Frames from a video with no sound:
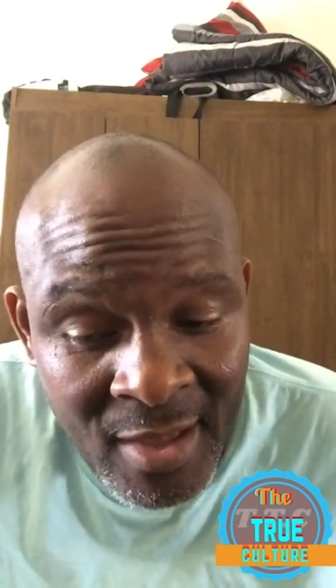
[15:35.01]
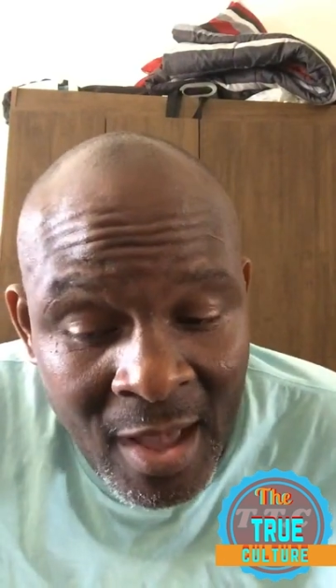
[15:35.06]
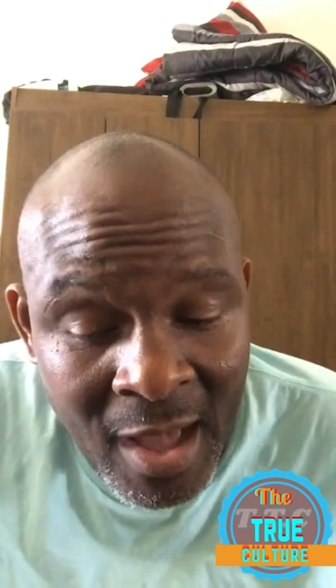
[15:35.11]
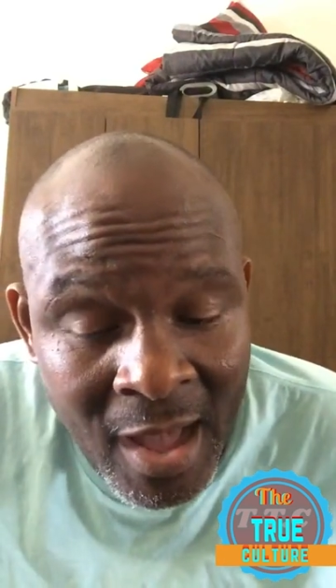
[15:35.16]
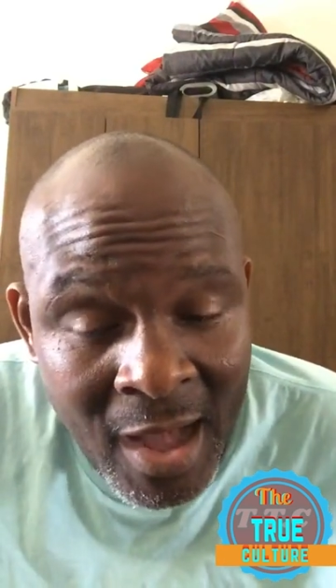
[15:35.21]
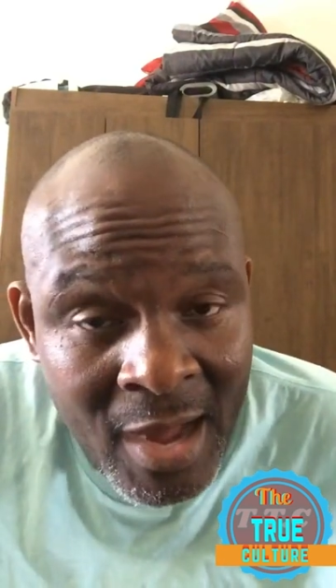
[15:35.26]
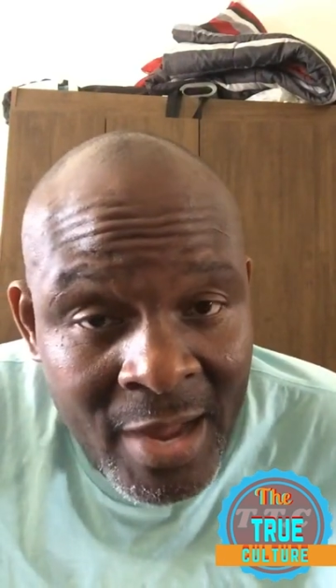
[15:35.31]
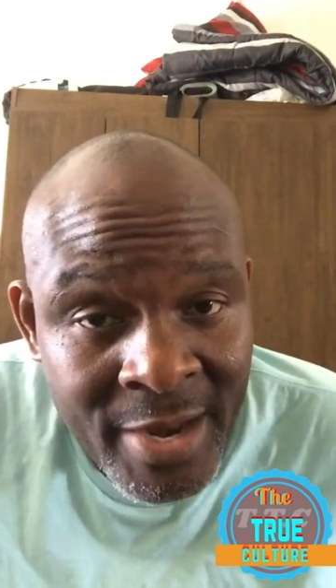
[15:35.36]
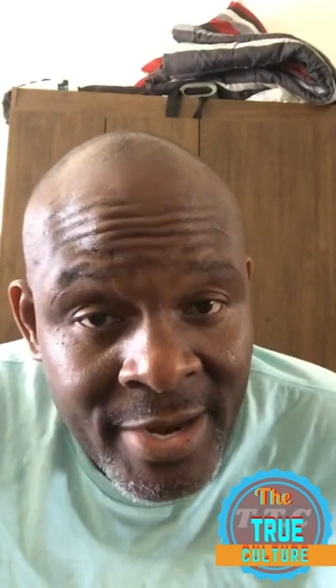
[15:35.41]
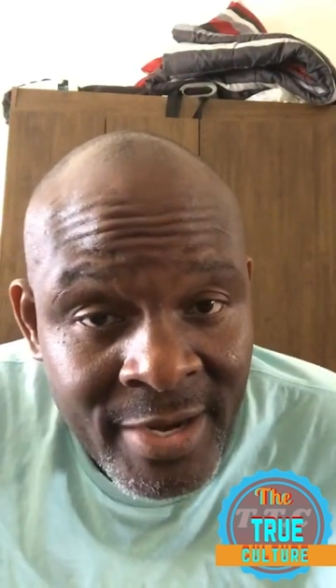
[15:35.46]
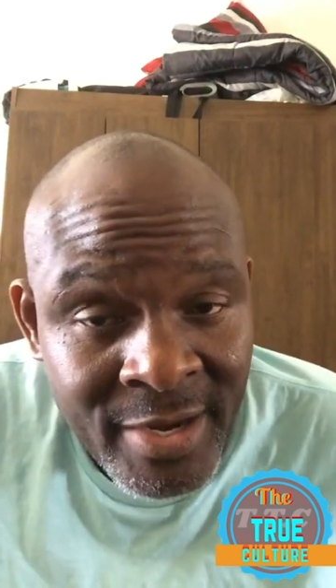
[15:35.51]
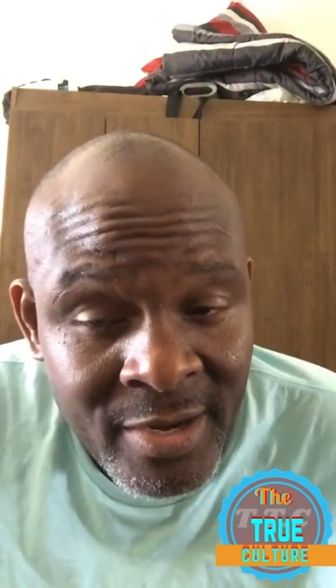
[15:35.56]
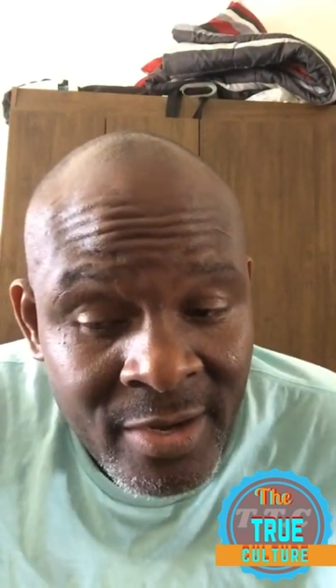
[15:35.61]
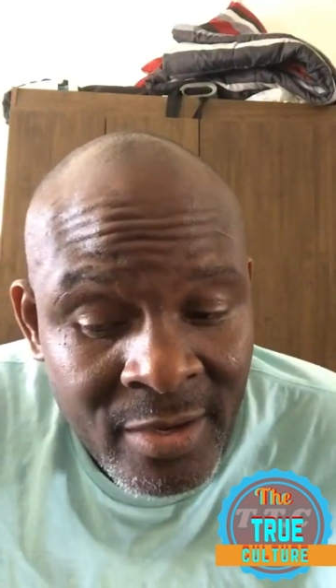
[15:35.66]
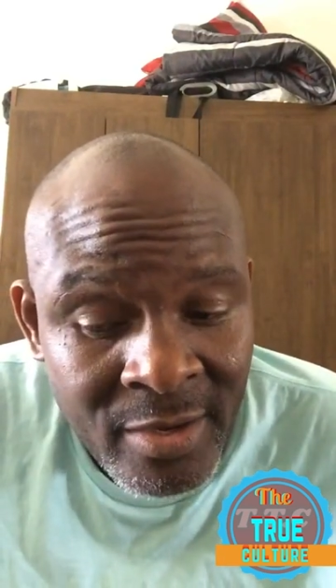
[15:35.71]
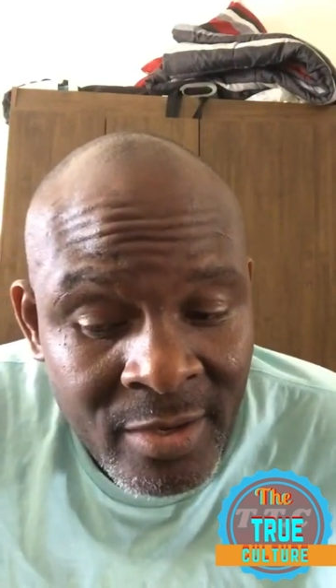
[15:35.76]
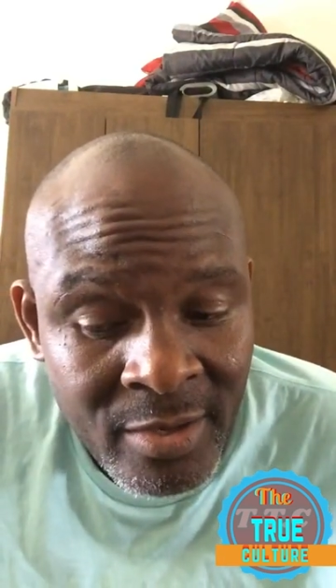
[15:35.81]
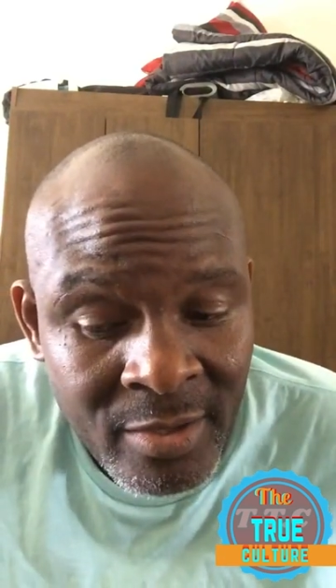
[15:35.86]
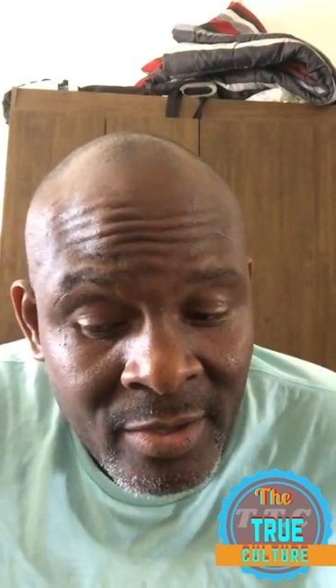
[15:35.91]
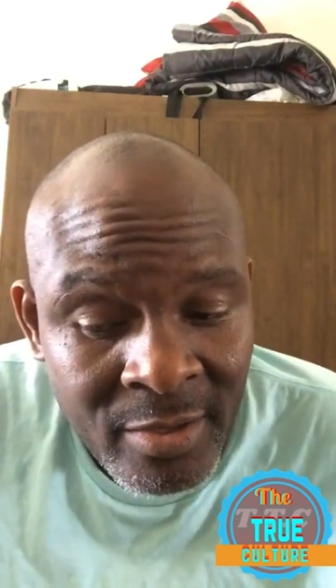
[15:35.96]
and
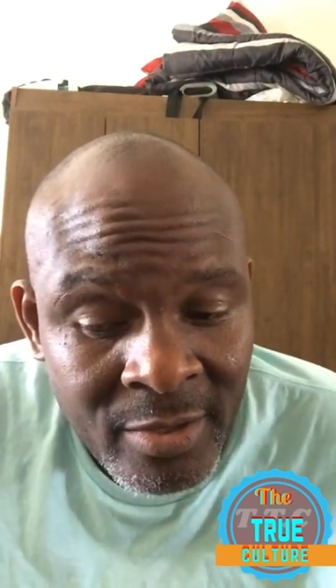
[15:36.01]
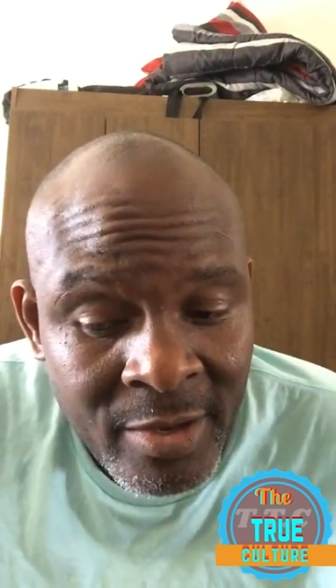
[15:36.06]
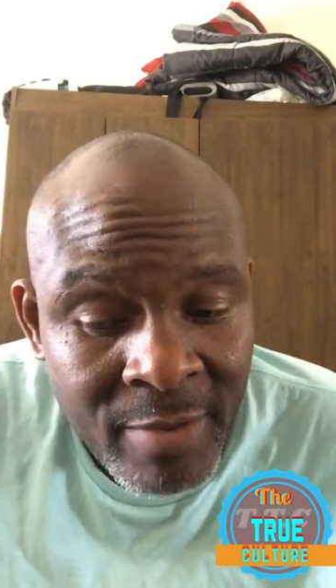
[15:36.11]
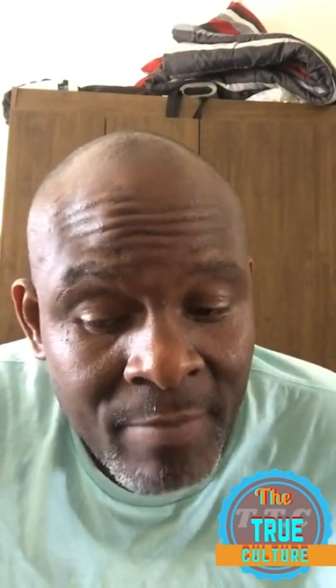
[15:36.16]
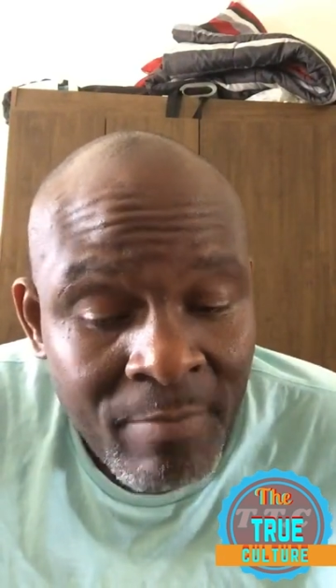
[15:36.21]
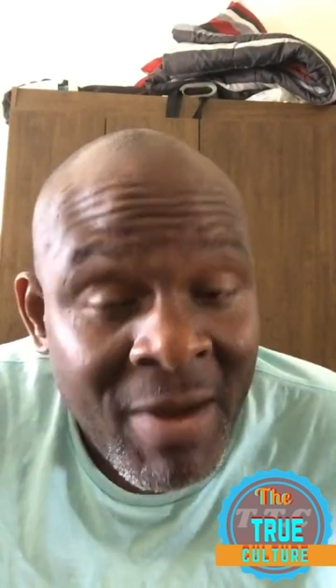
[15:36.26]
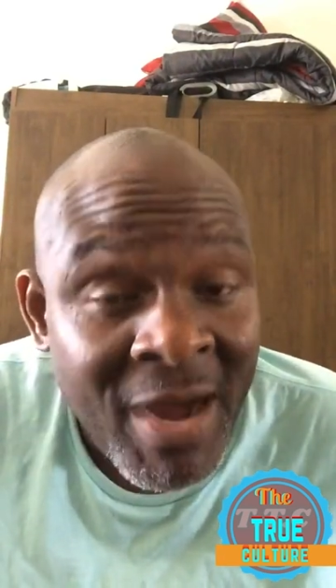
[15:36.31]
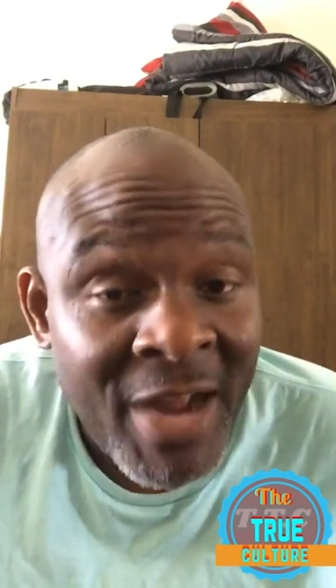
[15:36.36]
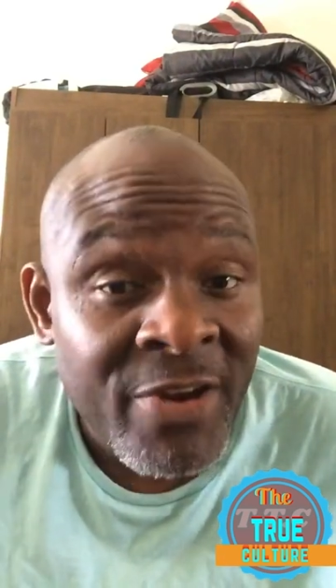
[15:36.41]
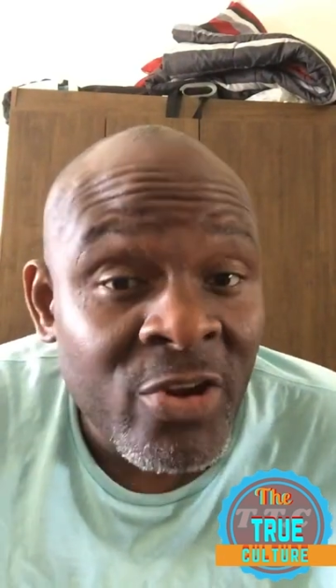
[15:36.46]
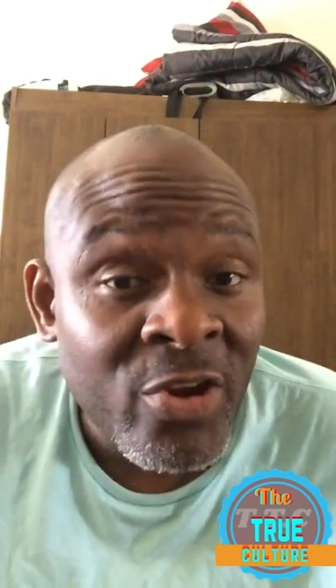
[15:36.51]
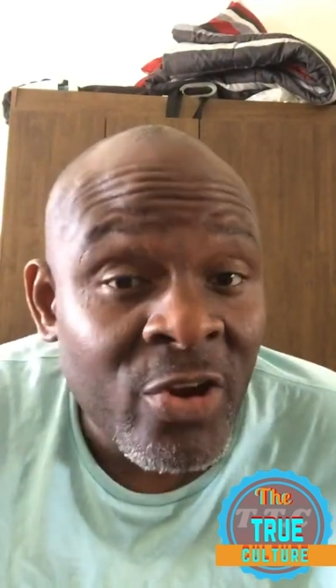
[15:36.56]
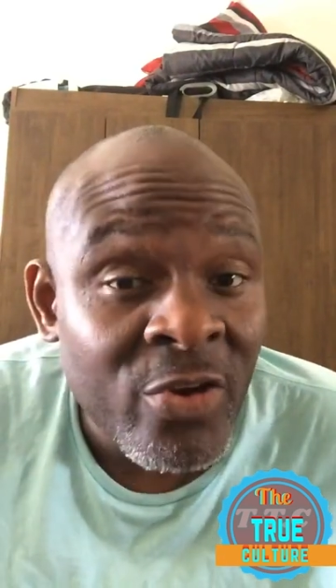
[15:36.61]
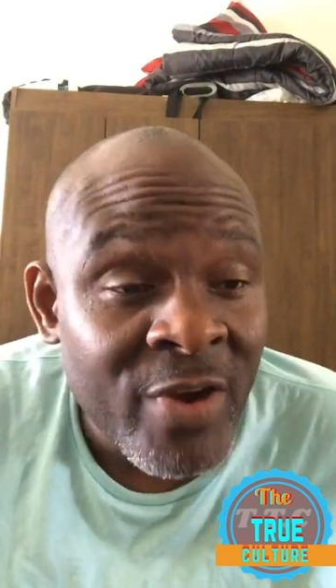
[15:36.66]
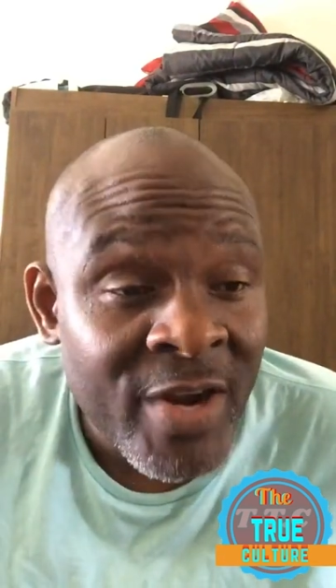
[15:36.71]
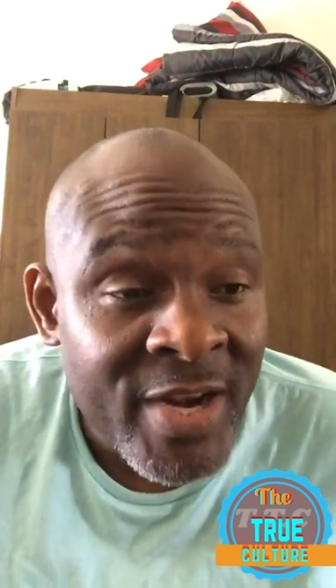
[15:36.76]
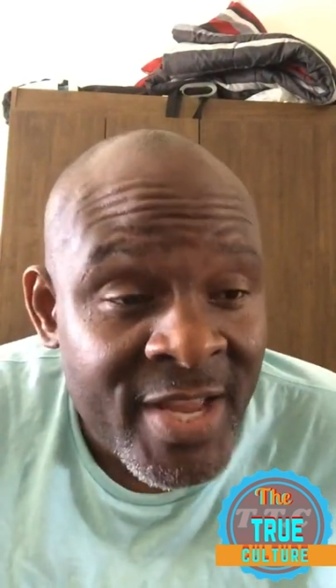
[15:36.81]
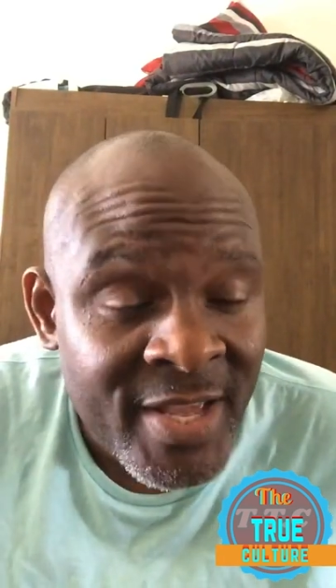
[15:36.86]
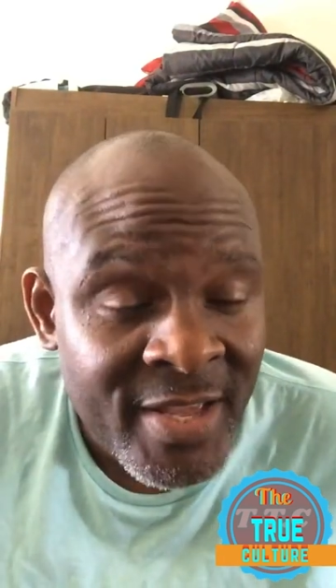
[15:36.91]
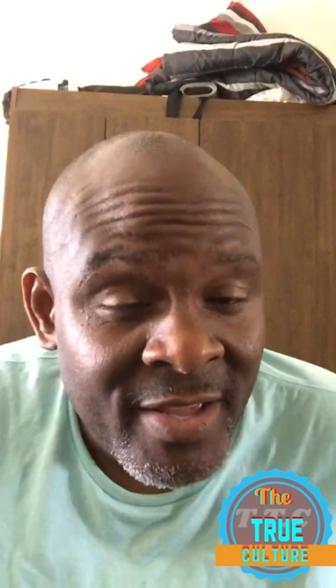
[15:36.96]
the man not
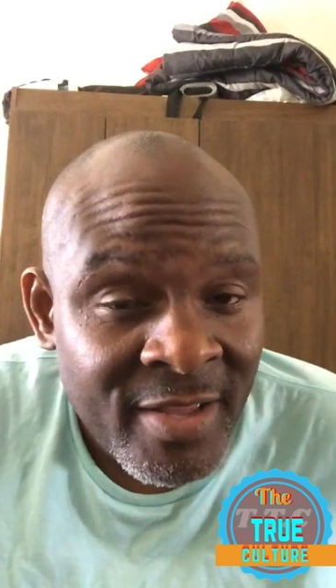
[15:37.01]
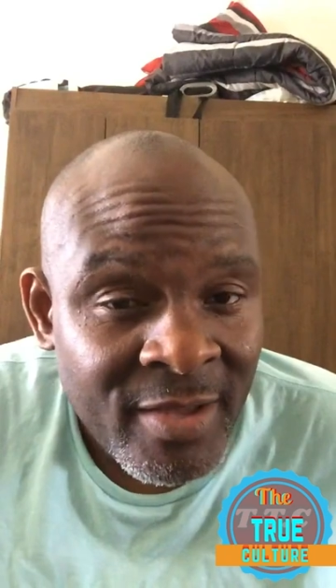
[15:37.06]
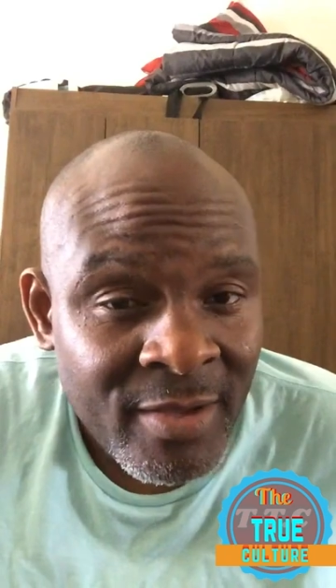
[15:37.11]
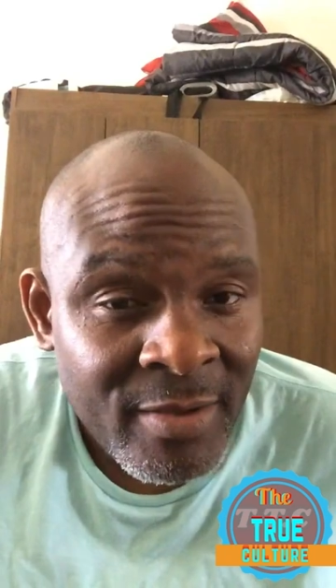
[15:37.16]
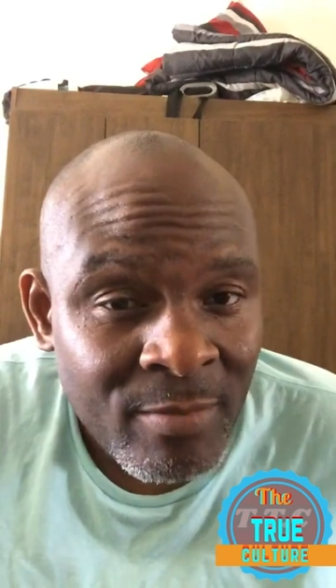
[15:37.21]
ready.